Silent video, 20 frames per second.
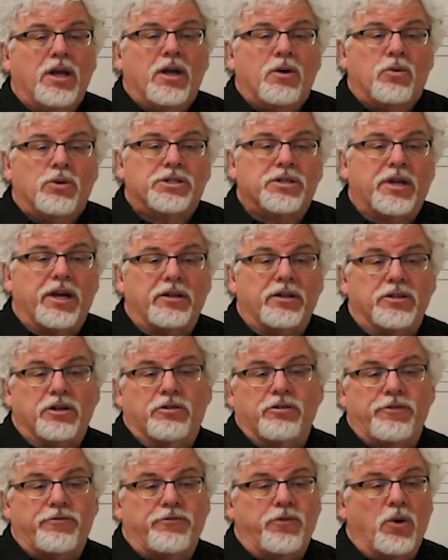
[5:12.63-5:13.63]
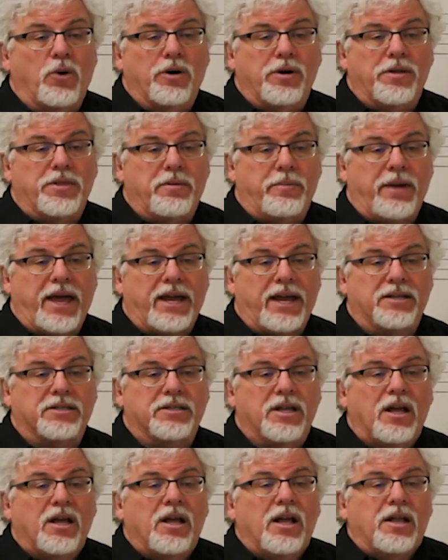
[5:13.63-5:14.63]
with scale degree 4 in the
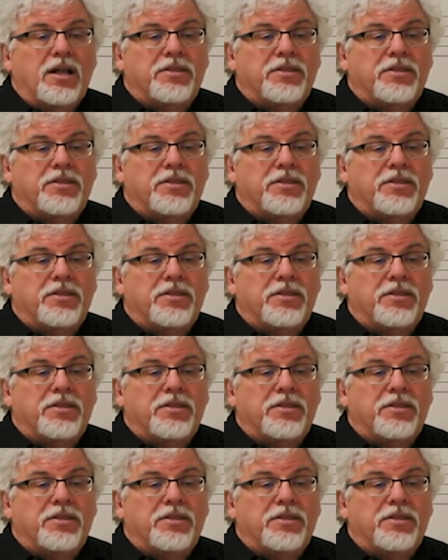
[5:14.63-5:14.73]
bass,